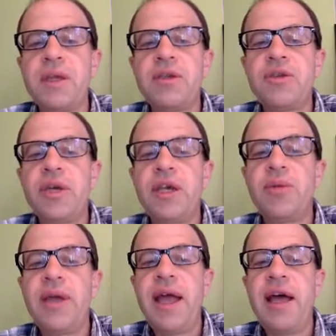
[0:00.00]
So here
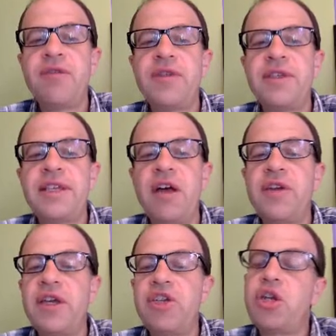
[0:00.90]
we have the
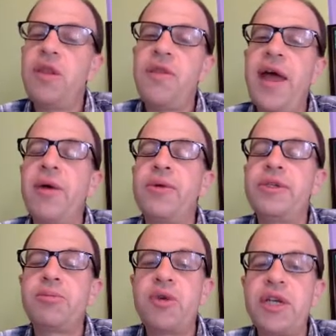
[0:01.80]
salvation that was
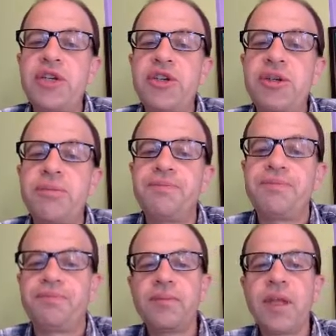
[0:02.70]
preached.
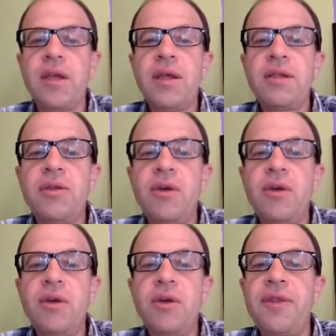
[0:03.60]
Now
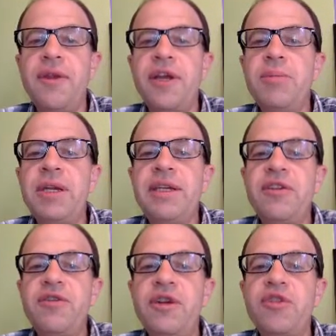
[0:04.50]
notice that there can be
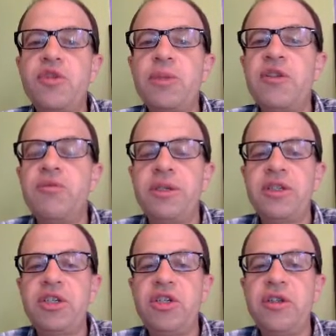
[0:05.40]
different attributive
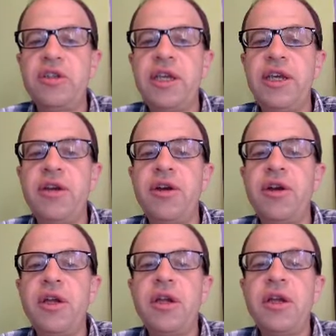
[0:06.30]
positions.
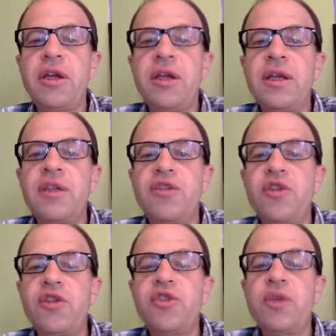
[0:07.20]
Here, this
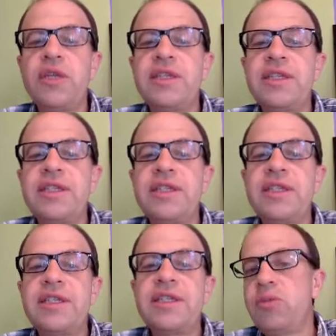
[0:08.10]
first one is the
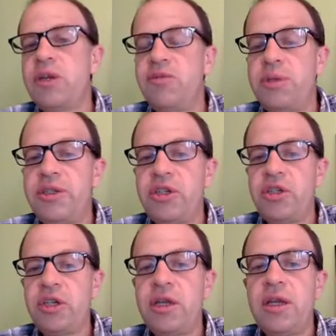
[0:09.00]
second attributive
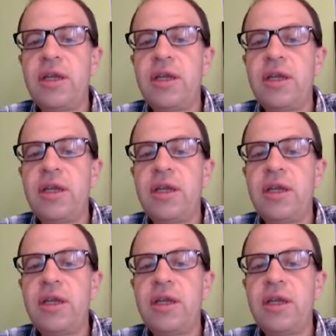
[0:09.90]
position.